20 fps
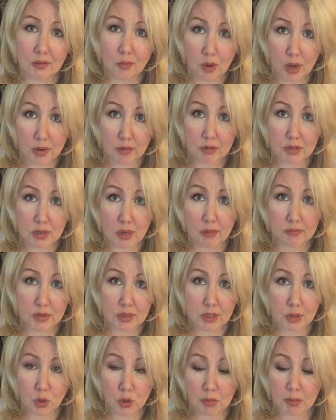the water is
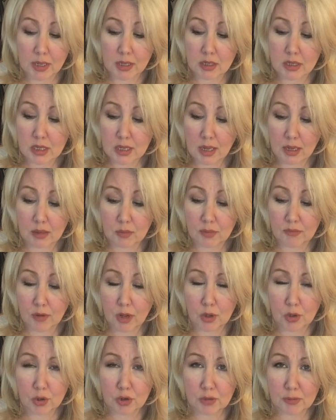obviously going to make you sick. We've
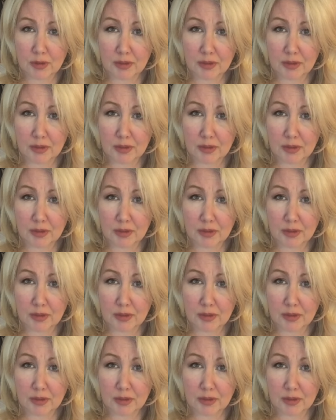all heard